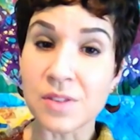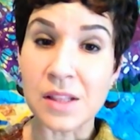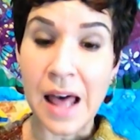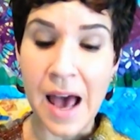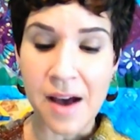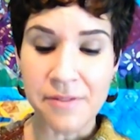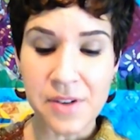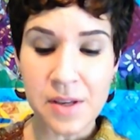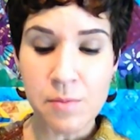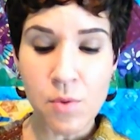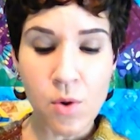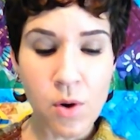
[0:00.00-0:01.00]

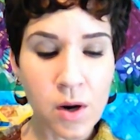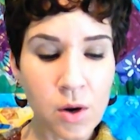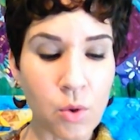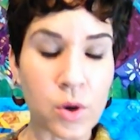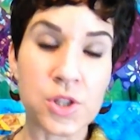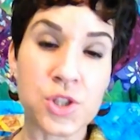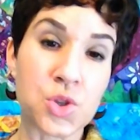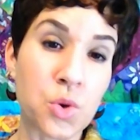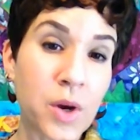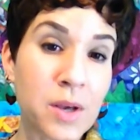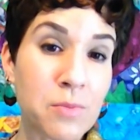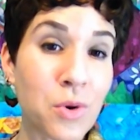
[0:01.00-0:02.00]
laughing more or
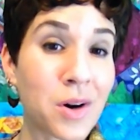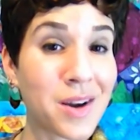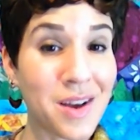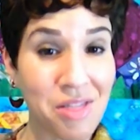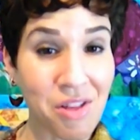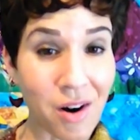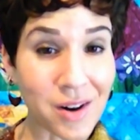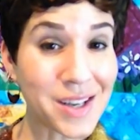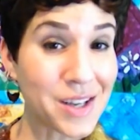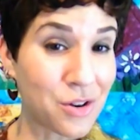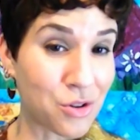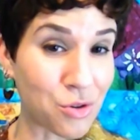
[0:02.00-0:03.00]
enjoying more
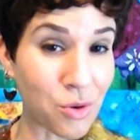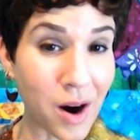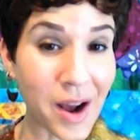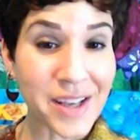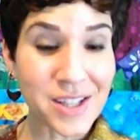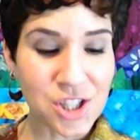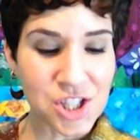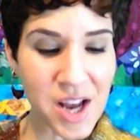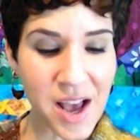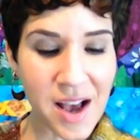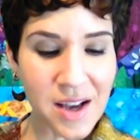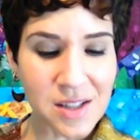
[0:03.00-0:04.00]
cathartic crying
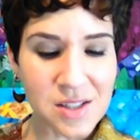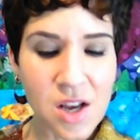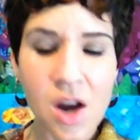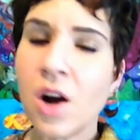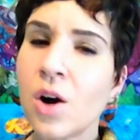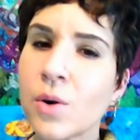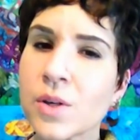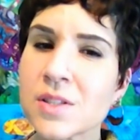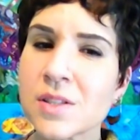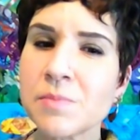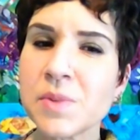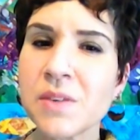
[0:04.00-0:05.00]
jags, or
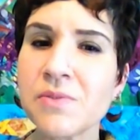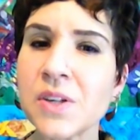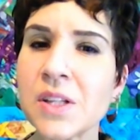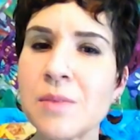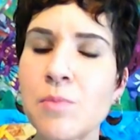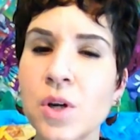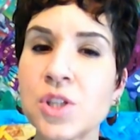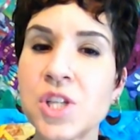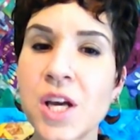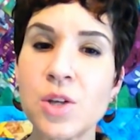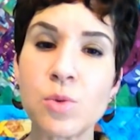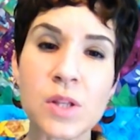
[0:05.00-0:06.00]
simply feeling more
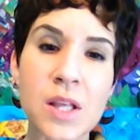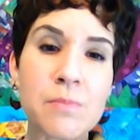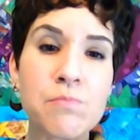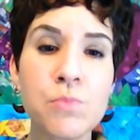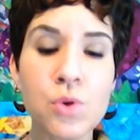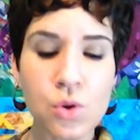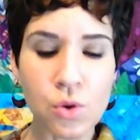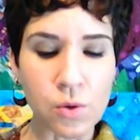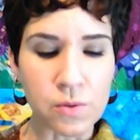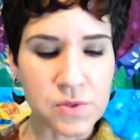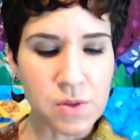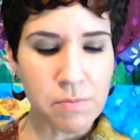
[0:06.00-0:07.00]
genuinely
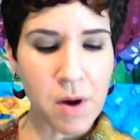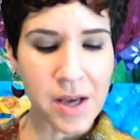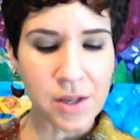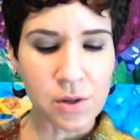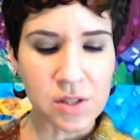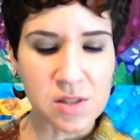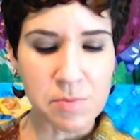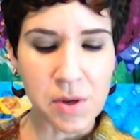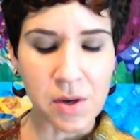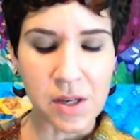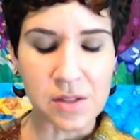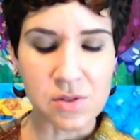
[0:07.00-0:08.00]
moved by your
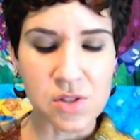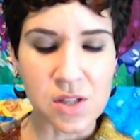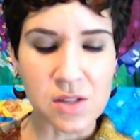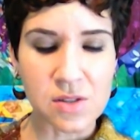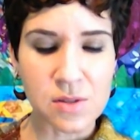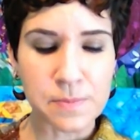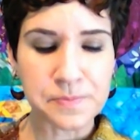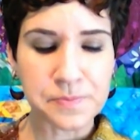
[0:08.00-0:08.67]
experiences.